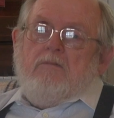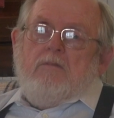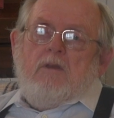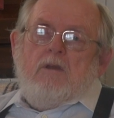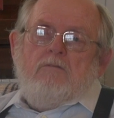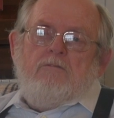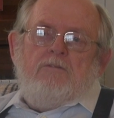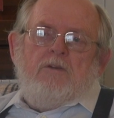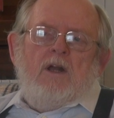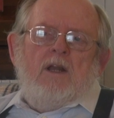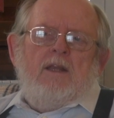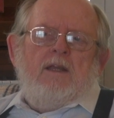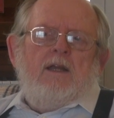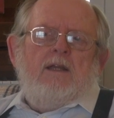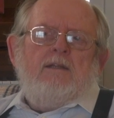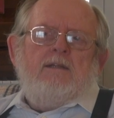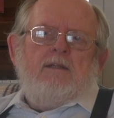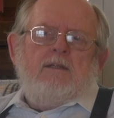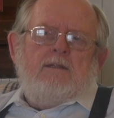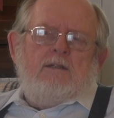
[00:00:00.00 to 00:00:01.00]
And finally
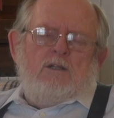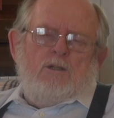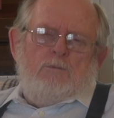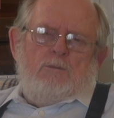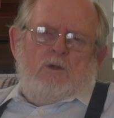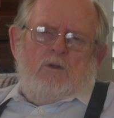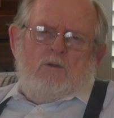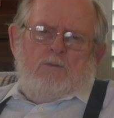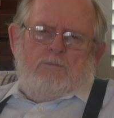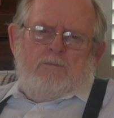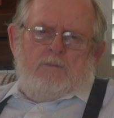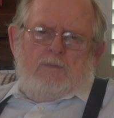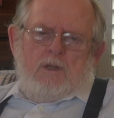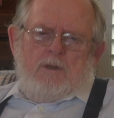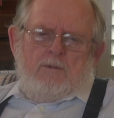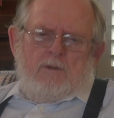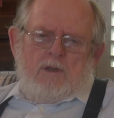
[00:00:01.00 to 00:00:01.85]
I did come home. And